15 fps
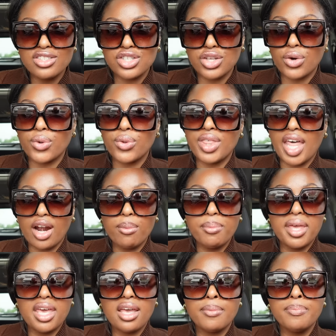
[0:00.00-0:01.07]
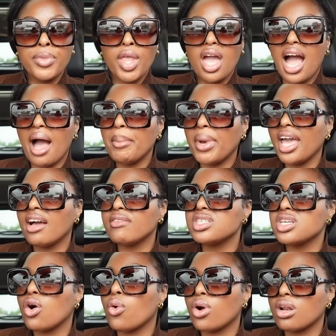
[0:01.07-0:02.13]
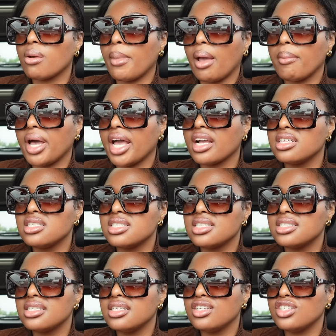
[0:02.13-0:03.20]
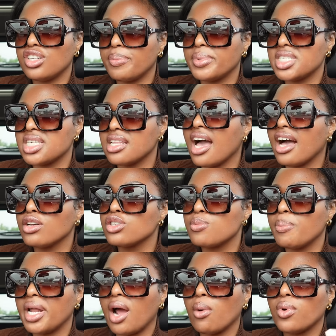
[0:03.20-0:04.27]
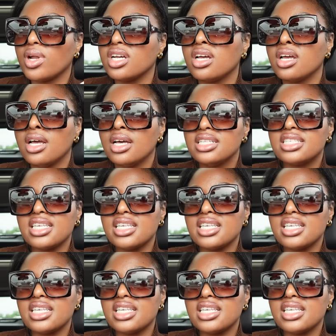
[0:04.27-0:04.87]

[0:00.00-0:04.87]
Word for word: so that'll be, I might have to order my bike and ship it to the house, but I want to